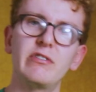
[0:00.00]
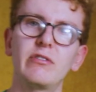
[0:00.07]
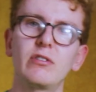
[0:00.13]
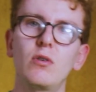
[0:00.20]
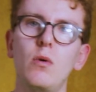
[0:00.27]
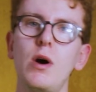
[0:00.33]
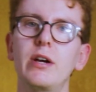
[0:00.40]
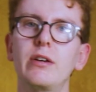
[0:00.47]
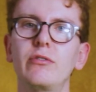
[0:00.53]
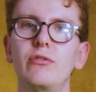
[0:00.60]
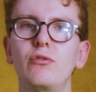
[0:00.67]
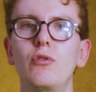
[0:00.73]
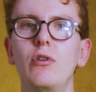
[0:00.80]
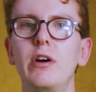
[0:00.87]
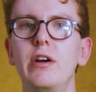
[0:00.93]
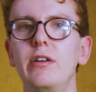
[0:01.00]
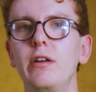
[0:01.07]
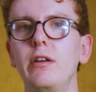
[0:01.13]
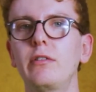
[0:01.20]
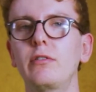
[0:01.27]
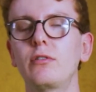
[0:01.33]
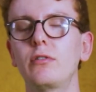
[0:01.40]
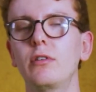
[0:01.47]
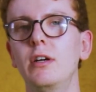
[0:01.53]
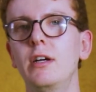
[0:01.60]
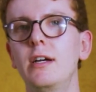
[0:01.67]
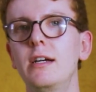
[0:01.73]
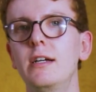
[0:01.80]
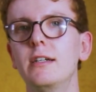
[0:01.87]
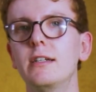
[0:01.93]
isn't quite as dry and
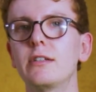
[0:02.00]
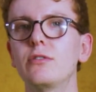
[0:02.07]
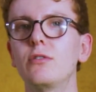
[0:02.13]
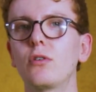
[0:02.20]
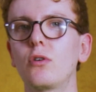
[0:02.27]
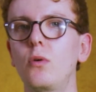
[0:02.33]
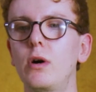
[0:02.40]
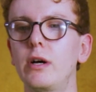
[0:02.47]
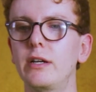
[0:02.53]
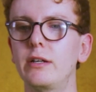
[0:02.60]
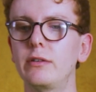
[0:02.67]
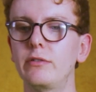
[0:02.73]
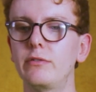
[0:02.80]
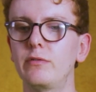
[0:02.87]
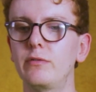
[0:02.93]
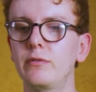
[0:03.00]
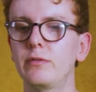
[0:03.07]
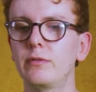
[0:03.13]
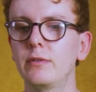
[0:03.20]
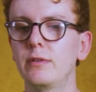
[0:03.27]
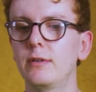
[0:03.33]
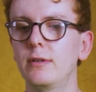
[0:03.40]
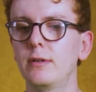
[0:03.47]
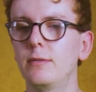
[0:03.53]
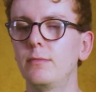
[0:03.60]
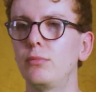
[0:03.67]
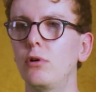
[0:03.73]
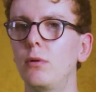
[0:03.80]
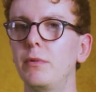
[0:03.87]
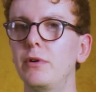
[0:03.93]
it's not quite as
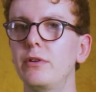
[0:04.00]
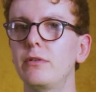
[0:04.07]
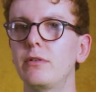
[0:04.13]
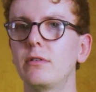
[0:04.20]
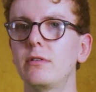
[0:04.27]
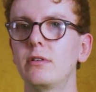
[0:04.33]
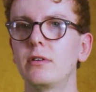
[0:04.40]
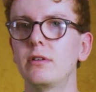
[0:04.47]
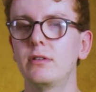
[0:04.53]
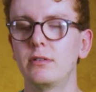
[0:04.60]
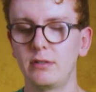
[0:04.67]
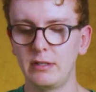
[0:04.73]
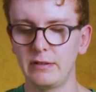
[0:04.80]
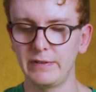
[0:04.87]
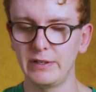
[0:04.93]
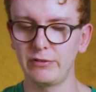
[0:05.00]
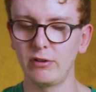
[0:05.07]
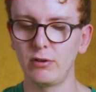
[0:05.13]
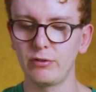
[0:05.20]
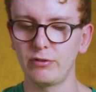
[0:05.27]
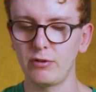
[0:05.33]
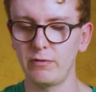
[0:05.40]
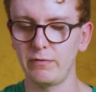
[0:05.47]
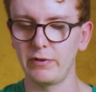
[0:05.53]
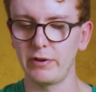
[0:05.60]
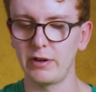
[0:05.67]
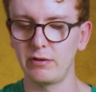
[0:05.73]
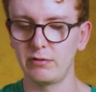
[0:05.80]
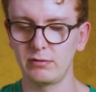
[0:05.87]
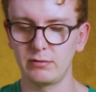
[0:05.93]
prominent. It feels a lot softer
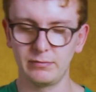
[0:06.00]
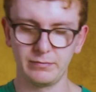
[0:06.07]
now.